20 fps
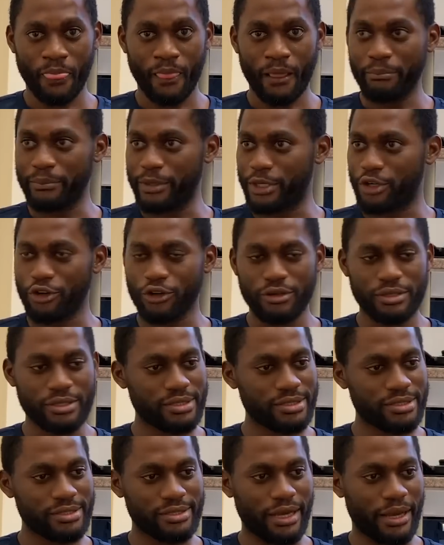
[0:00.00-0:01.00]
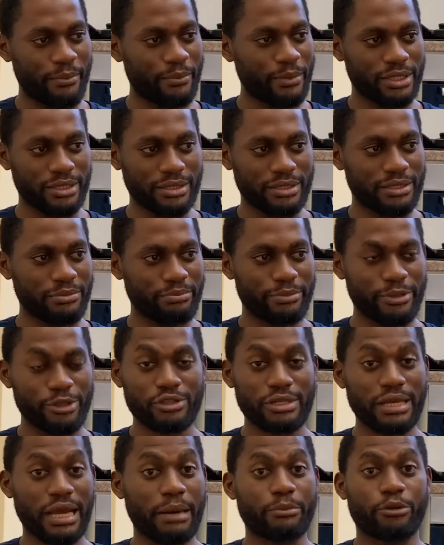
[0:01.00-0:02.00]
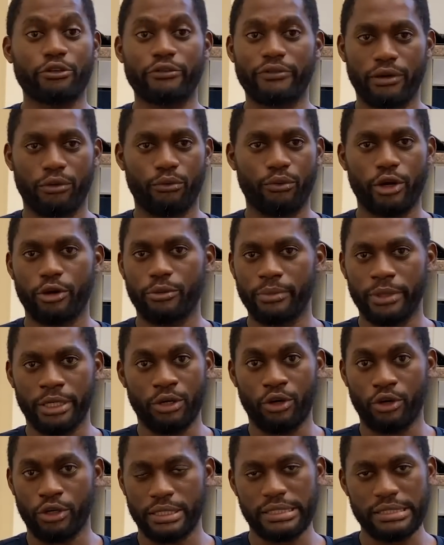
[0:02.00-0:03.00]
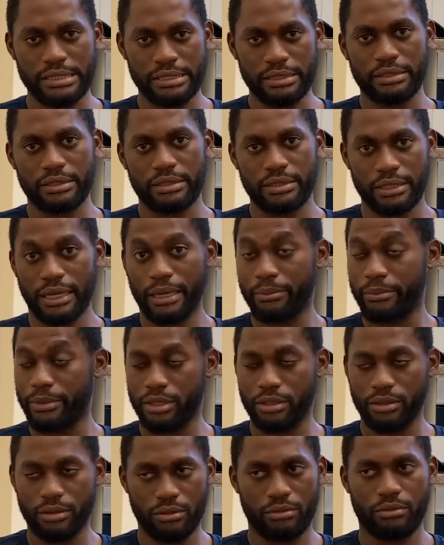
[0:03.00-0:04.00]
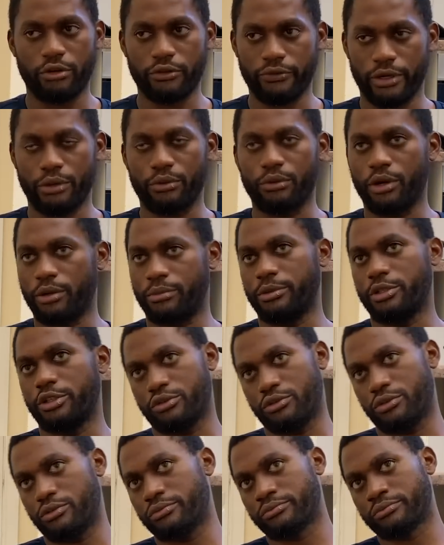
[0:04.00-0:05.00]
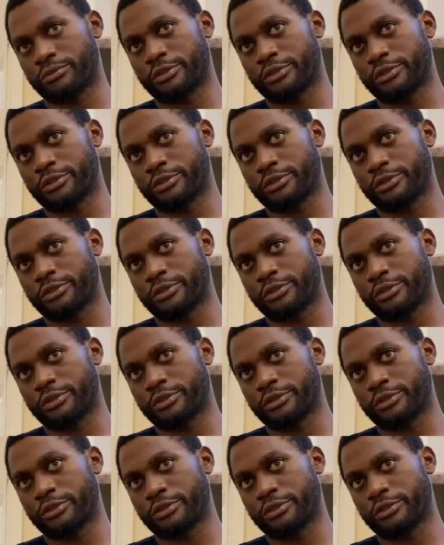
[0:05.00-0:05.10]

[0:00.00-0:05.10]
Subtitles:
Because I mean, the bills can be overwhelming. Honestly, it can be overwhelming. You know.